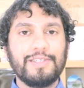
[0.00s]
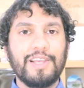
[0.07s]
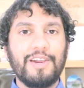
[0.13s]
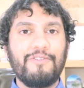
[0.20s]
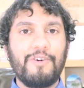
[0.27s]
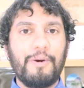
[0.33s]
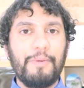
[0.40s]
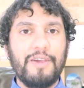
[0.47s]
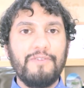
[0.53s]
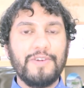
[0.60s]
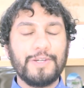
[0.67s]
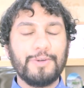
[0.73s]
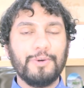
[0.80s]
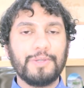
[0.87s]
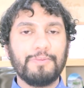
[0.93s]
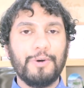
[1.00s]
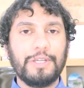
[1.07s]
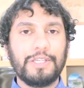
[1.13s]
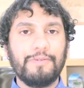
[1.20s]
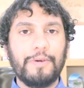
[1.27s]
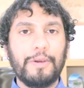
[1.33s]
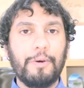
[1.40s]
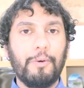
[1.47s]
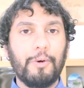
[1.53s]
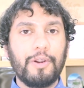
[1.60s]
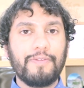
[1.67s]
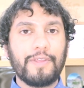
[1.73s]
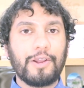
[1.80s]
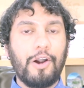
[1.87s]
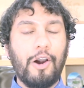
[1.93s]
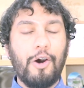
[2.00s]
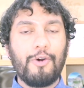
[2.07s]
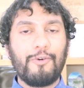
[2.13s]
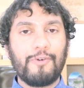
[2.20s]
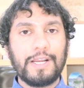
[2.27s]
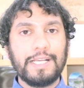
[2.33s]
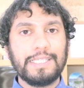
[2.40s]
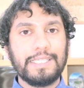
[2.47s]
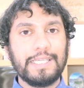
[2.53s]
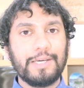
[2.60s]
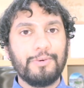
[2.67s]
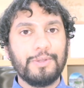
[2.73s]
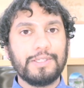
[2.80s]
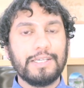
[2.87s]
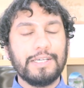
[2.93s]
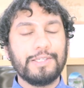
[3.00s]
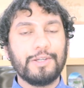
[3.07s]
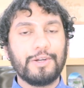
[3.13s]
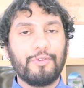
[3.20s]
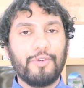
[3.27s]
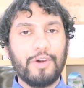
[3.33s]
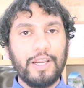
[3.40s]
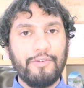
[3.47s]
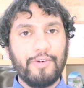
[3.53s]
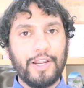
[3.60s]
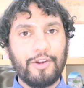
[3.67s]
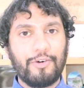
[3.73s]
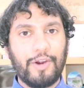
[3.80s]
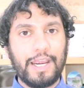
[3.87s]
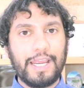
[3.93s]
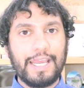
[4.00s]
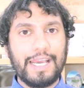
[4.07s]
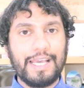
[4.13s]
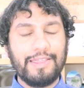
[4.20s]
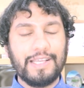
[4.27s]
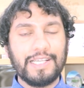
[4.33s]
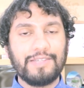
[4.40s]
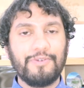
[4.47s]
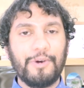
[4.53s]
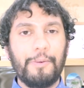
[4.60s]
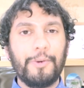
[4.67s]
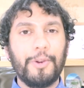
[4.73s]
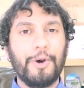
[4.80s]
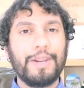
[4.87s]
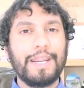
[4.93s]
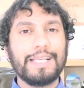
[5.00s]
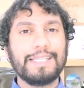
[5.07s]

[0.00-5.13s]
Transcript: So from a visuals point of view, all of the car race sequences look really, really great in this film. Not